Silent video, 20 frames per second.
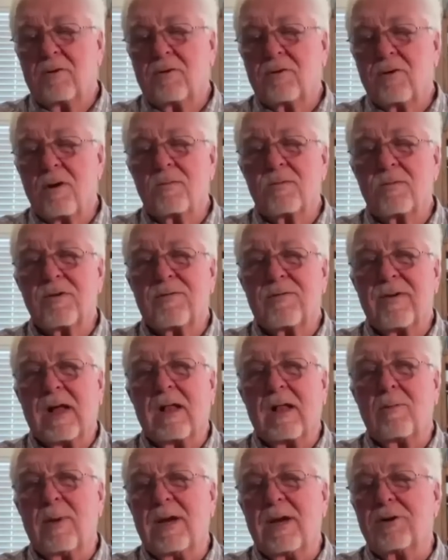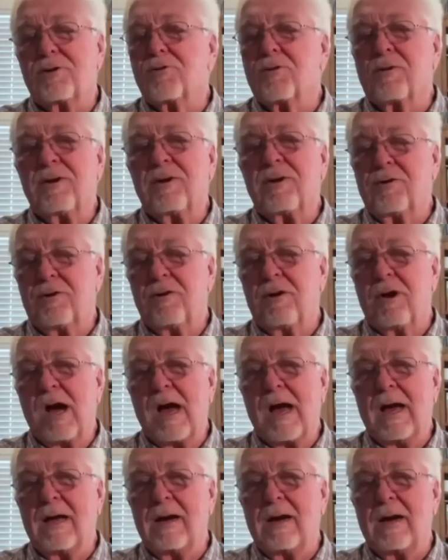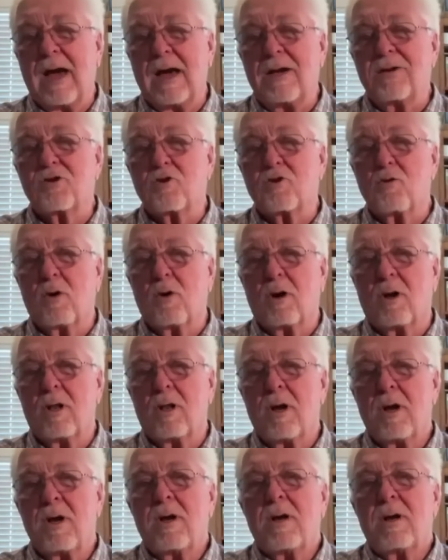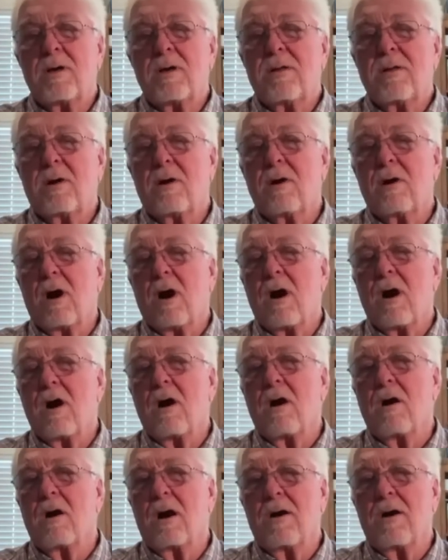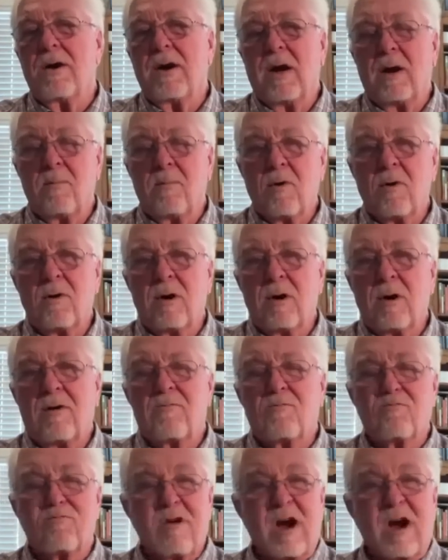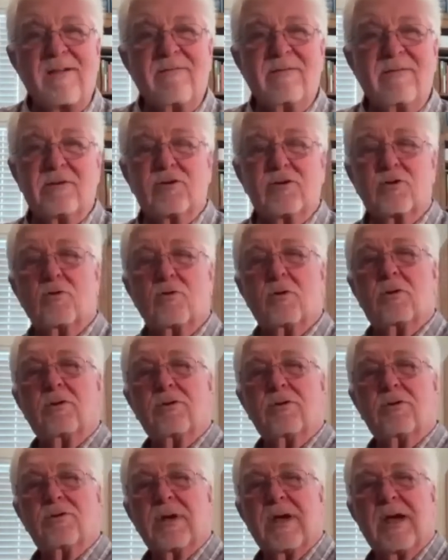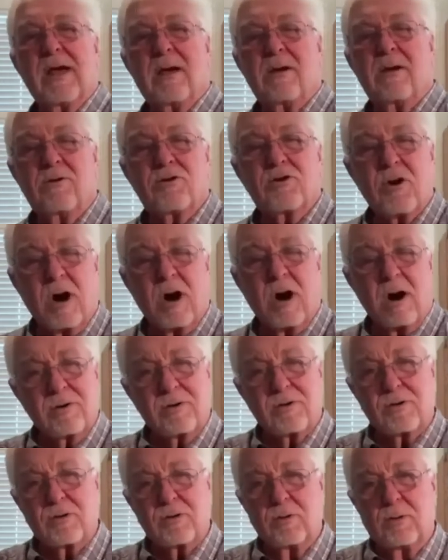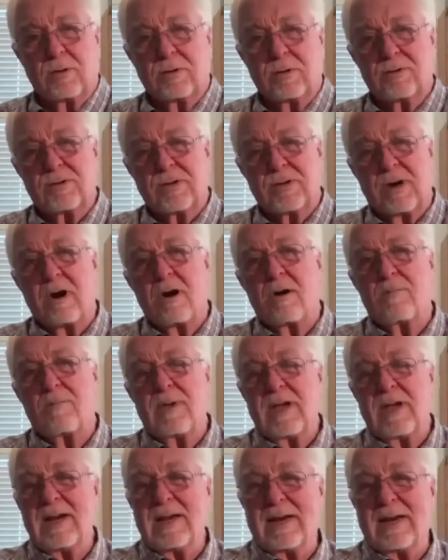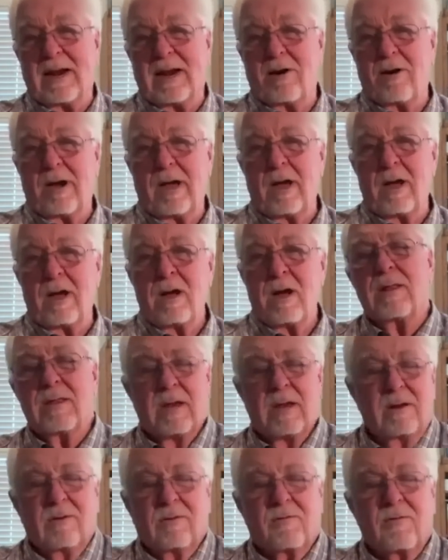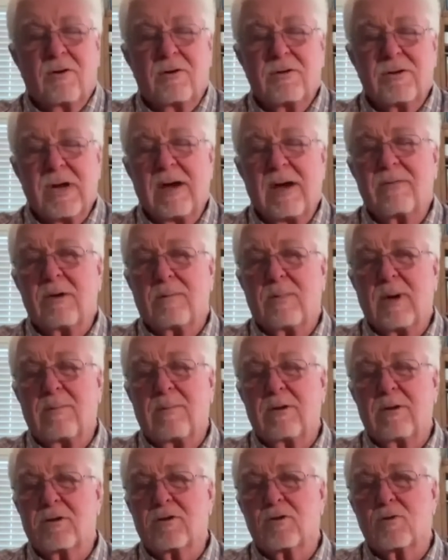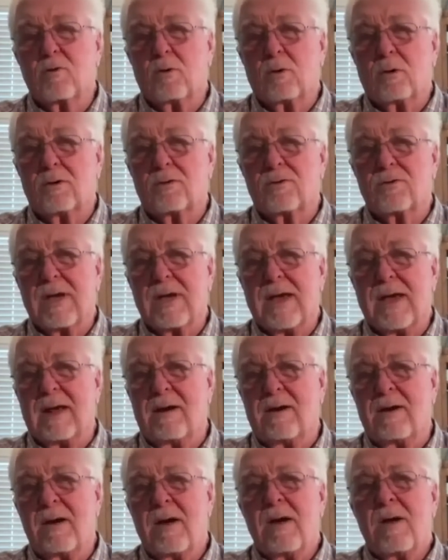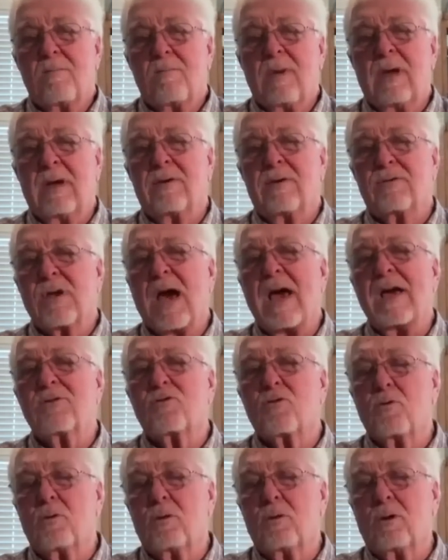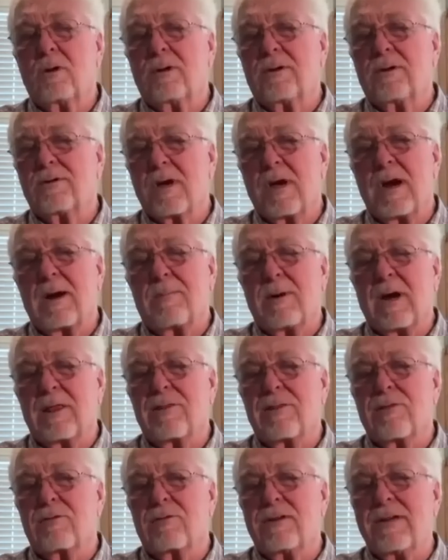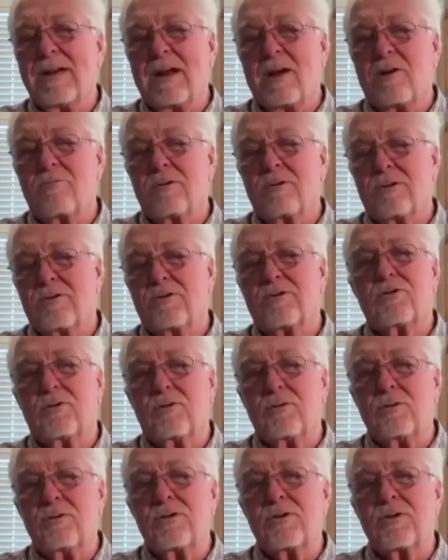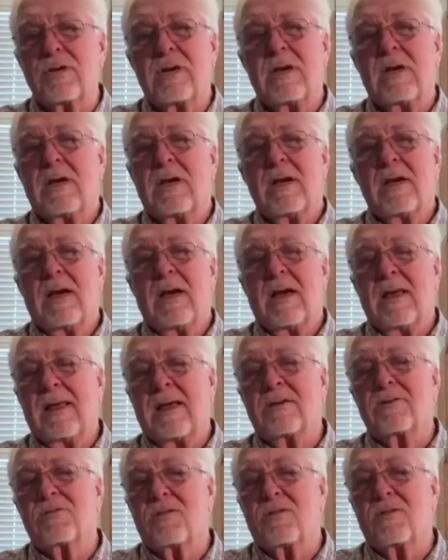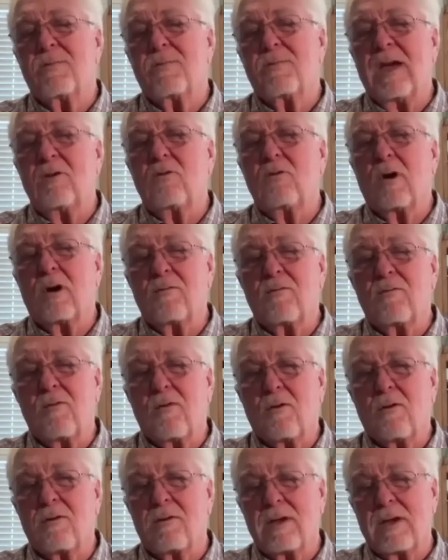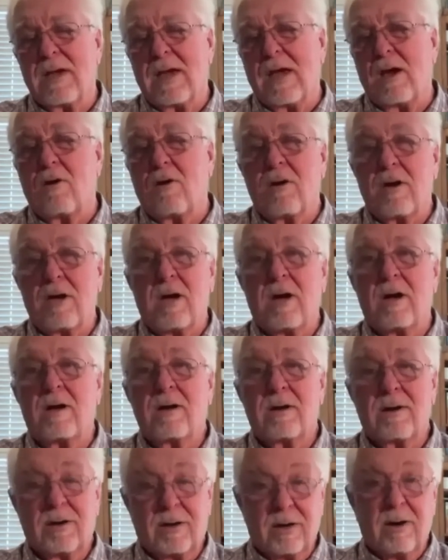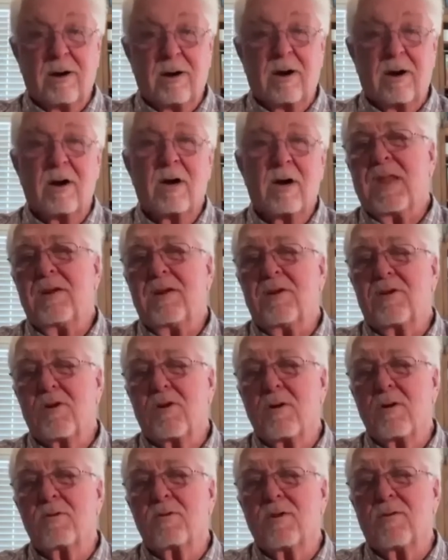terms of elementary, junior high, and high school, there are a number of private schools and charter schools in our immediate area. And then, of course, you have the public schools. And Mingus High School has got about 1,300 students. and that's the main one for the area here. In terms